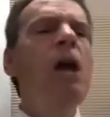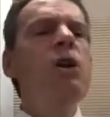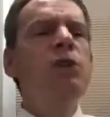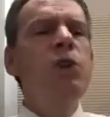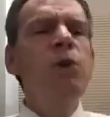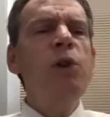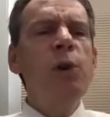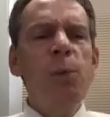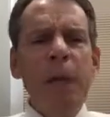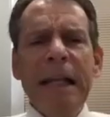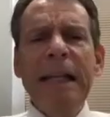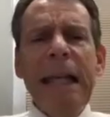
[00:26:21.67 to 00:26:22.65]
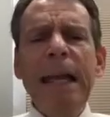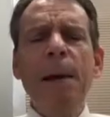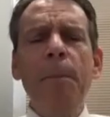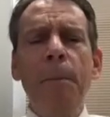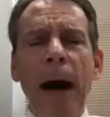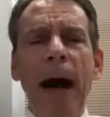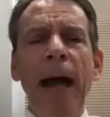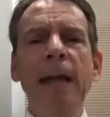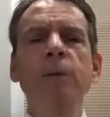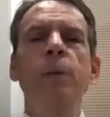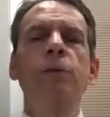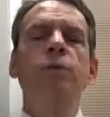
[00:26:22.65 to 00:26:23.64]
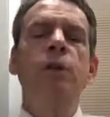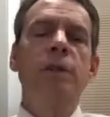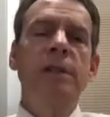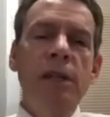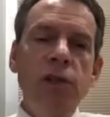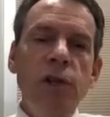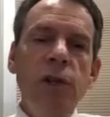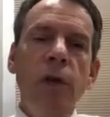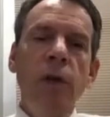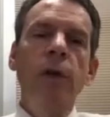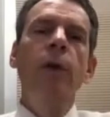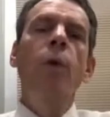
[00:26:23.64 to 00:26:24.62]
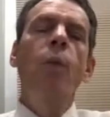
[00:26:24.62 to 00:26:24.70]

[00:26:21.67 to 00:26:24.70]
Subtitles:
So you're really in a bind with traditional